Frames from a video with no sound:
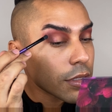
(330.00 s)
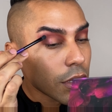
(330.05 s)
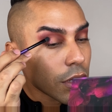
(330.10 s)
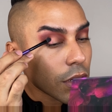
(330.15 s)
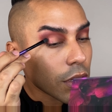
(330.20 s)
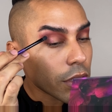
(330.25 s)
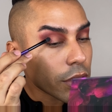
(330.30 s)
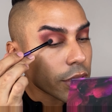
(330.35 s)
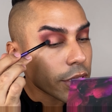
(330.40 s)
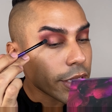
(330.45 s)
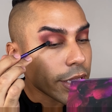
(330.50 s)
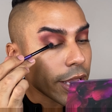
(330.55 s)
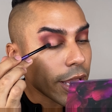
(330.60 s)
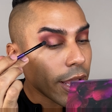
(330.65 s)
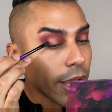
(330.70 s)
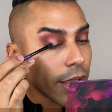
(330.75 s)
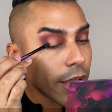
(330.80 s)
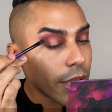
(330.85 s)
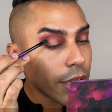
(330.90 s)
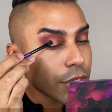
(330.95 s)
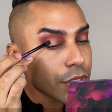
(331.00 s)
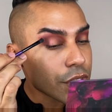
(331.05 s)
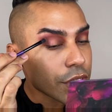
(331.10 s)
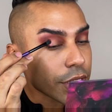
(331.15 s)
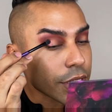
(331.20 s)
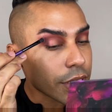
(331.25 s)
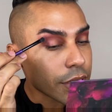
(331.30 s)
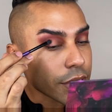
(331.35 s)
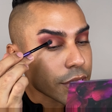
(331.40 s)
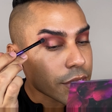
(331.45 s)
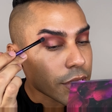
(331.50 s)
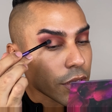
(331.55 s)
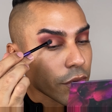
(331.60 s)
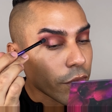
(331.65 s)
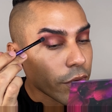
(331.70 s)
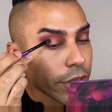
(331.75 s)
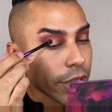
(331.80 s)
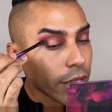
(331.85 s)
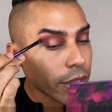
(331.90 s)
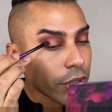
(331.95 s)
on the edges of
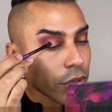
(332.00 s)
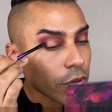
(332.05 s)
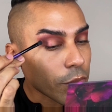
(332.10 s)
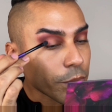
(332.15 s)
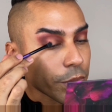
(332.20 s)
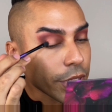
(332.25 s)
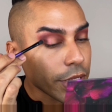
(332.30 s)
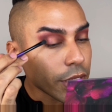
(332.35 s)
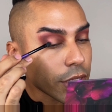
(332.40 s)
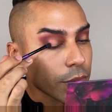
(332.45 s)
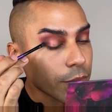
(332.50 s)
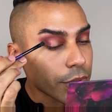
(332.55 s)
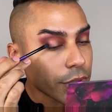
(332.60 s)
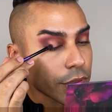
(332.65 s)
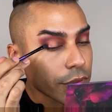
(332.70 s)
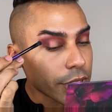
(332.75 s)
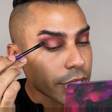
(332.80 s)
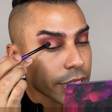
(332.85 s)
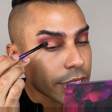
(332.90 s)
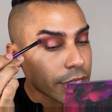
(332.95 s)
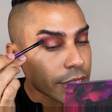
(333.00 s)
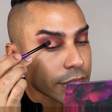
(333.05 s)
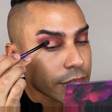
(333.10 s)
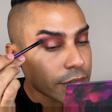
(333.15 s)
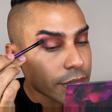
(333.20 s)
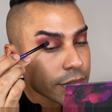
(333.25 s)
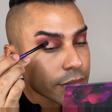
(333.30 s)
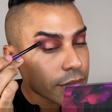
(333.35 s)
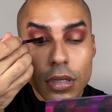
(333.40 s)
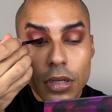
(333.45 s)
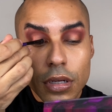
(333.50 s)
where that little peekaboo is,